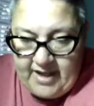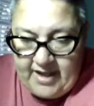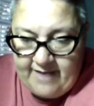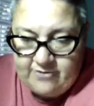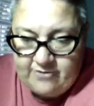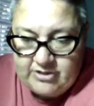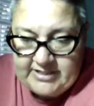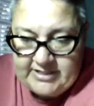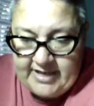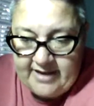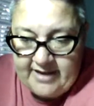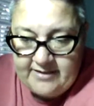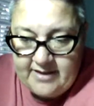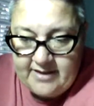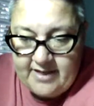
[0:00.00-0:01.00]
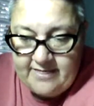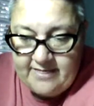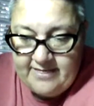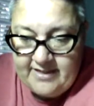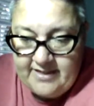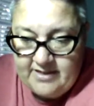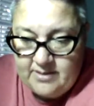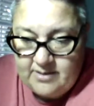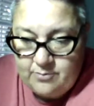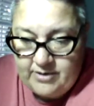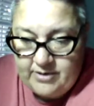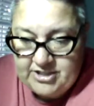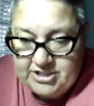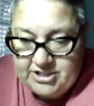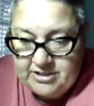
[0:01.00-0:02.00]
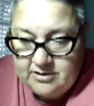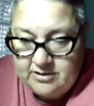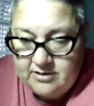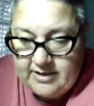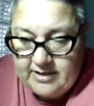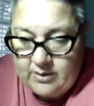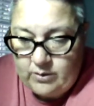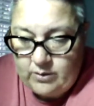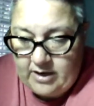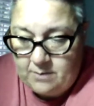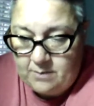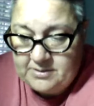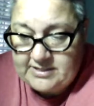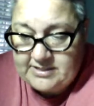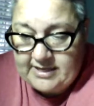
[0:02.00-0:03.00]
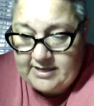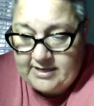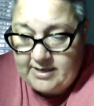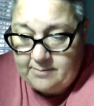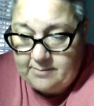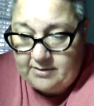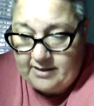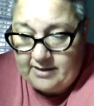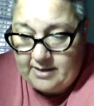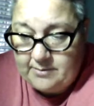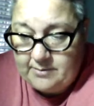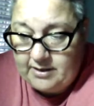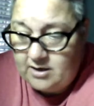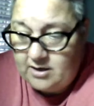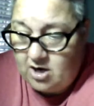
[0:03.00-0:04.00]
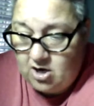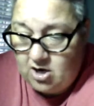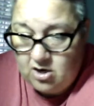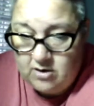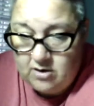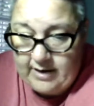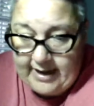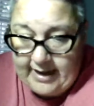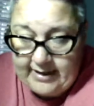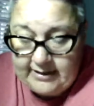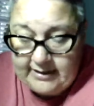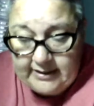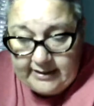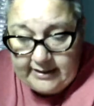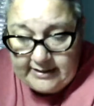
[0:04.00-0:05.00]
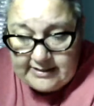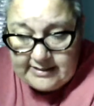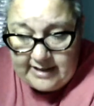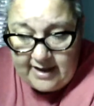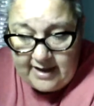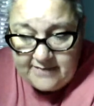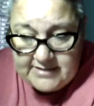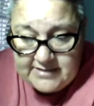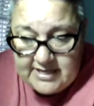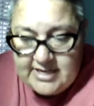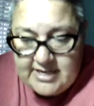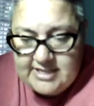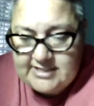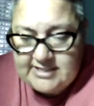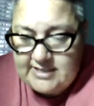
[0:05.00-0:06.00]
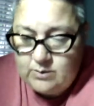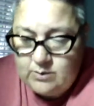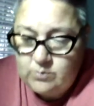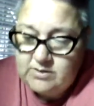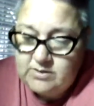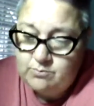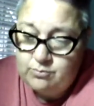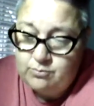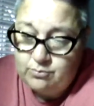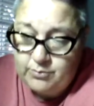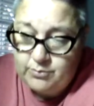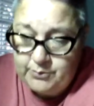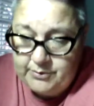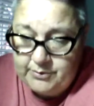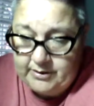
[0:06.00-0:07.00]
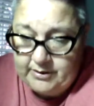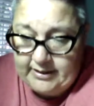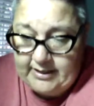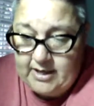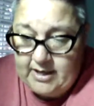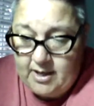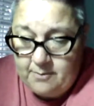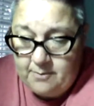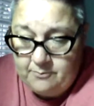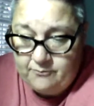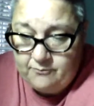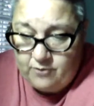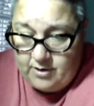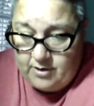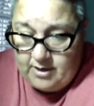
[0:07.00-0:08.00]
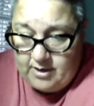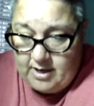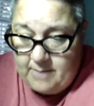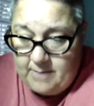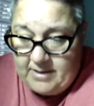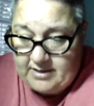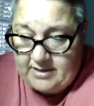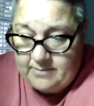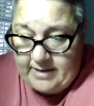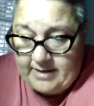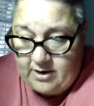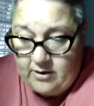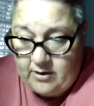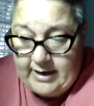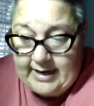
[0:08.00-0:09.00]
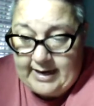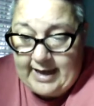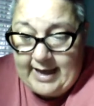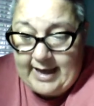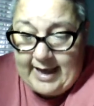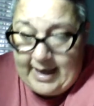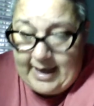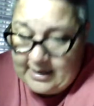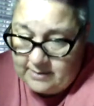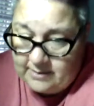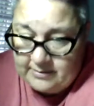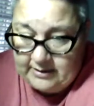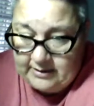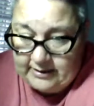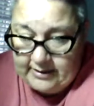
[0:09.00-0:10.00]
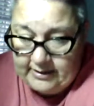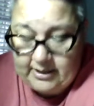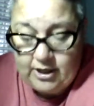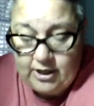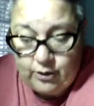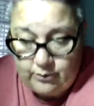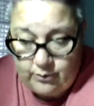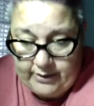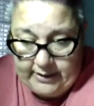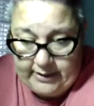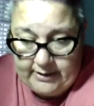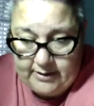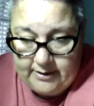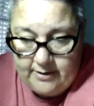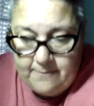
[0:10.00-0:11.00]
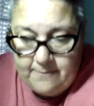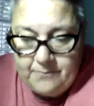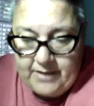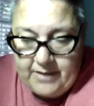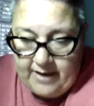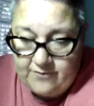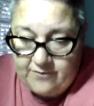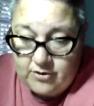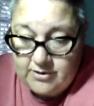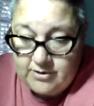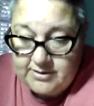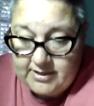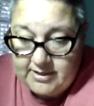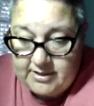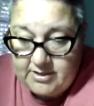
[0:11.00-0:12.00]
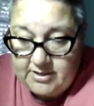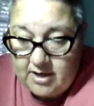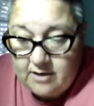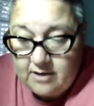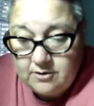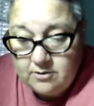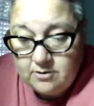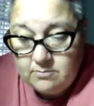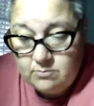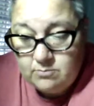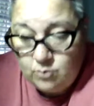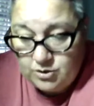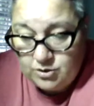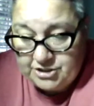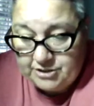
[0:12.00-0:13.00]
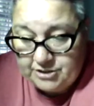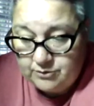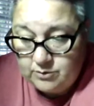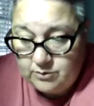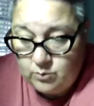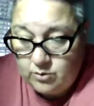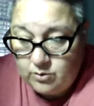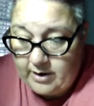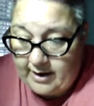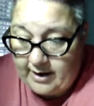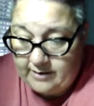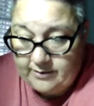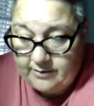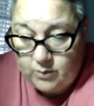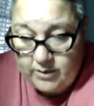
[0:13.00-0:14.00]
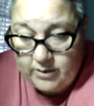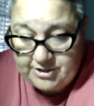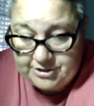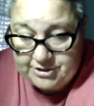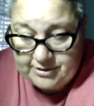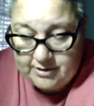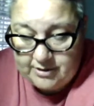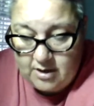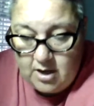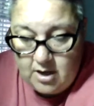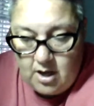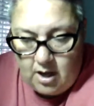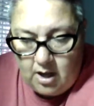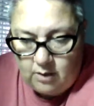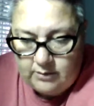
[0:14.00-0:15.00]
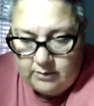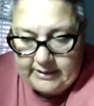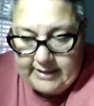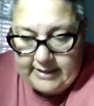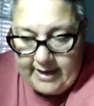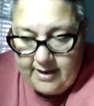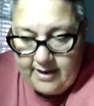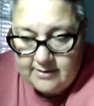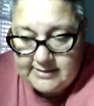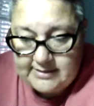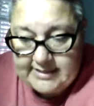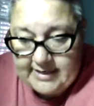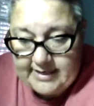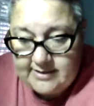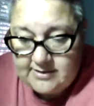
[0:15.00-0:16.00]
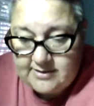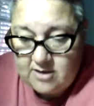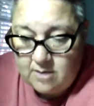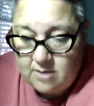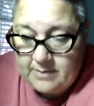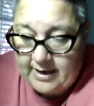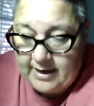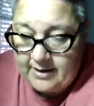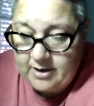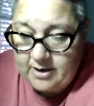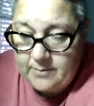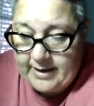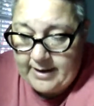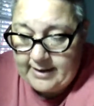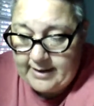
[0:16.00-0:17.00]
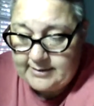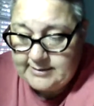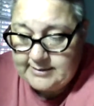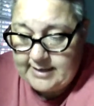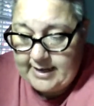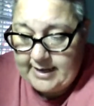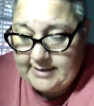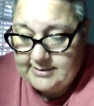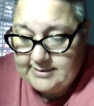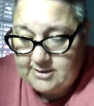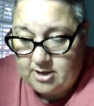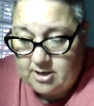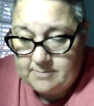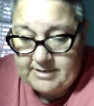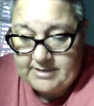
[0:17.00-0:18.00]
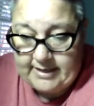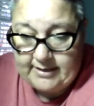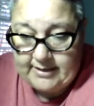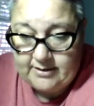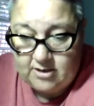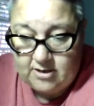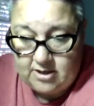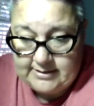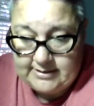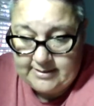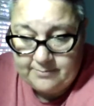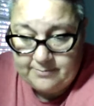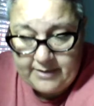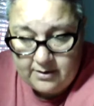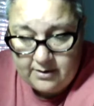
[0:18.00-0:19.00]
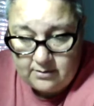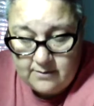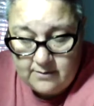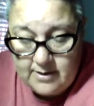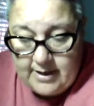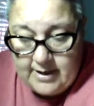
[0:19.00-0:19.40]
After Seth, then the depression that almost ended up claiming her and Lily's lives, Sim was brutally upfront about the matter, and I adamantly agreed. After our son and daughter, more children were out of the question. Only now, Sienna's gone behind our backs and stopped taking the goddamn pill.